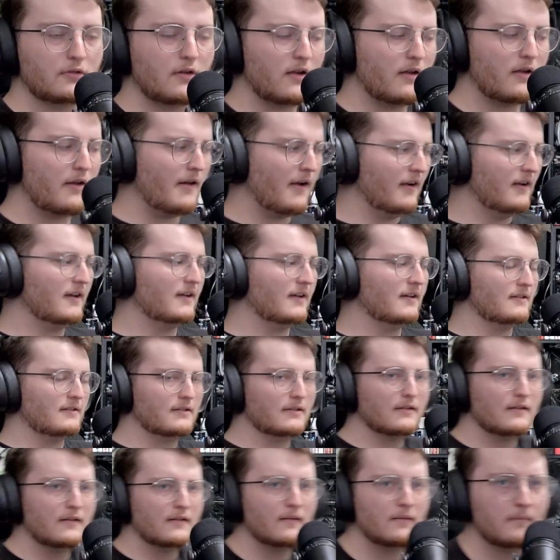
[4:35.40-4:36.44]
And
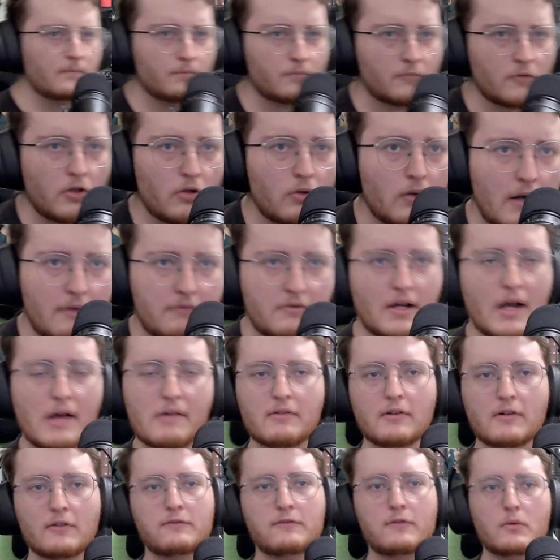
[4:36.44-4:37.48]
you don't have to have
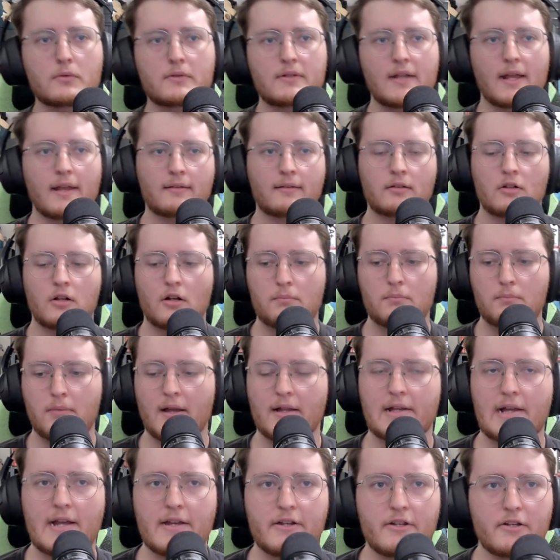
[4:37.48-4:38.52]
a full desktop like
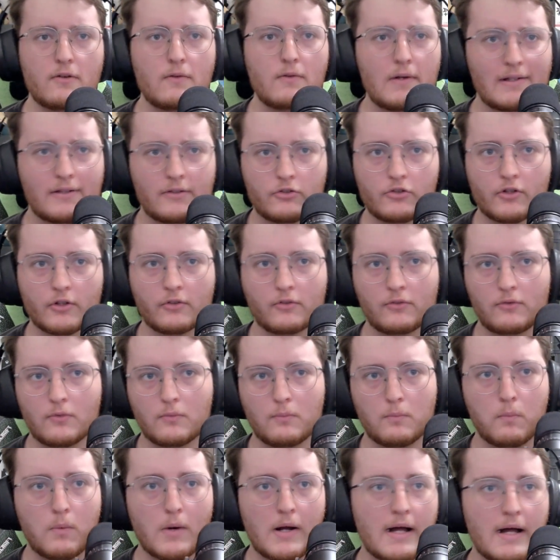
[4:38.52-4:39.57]
I do. It's just
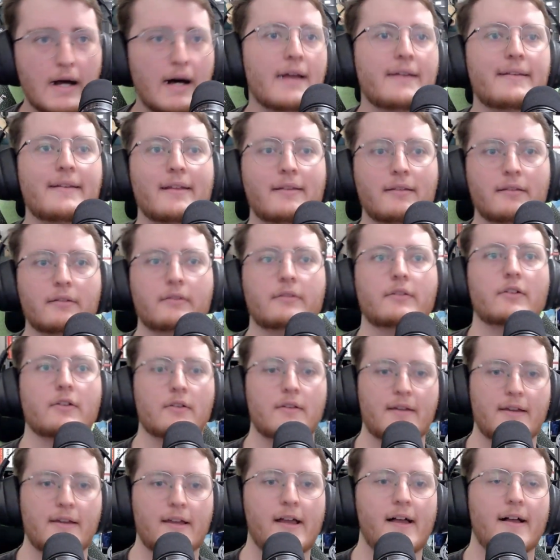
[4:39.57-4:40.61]
what I
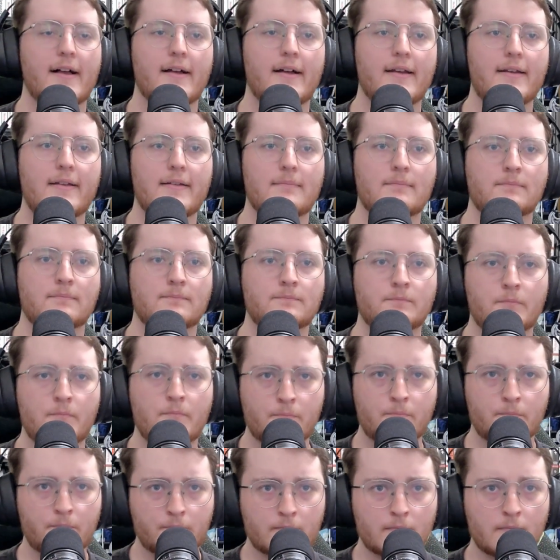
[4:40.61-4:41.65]
necessarily had and
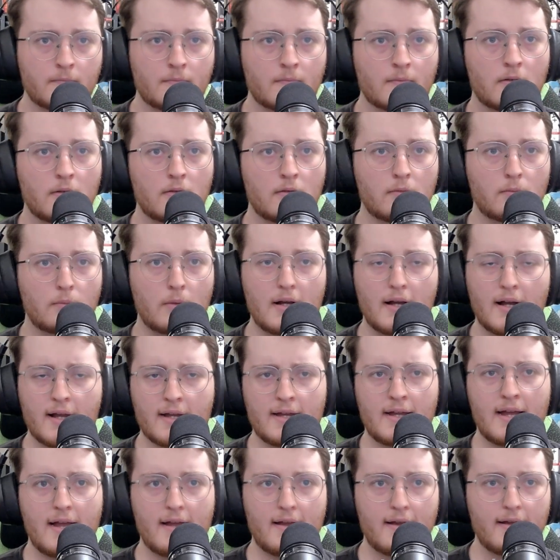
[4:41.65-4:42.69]
what
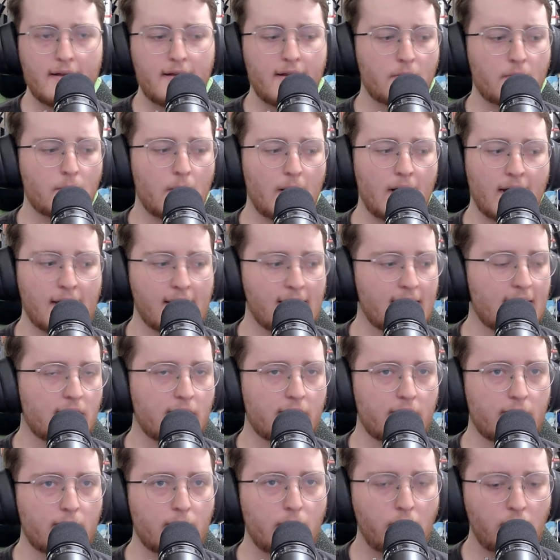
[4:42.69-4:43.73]
I can
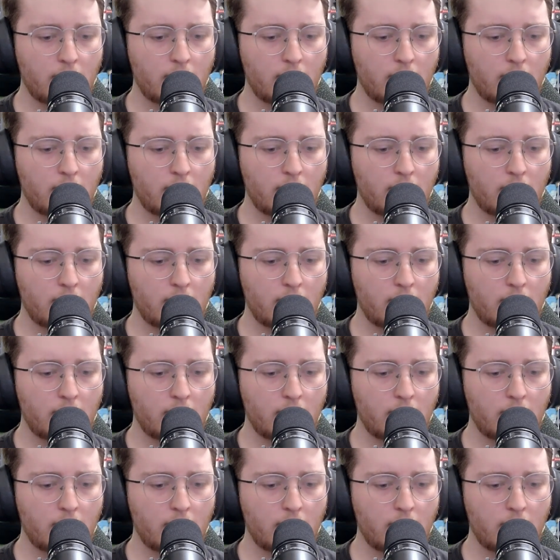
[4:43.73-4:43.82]
use.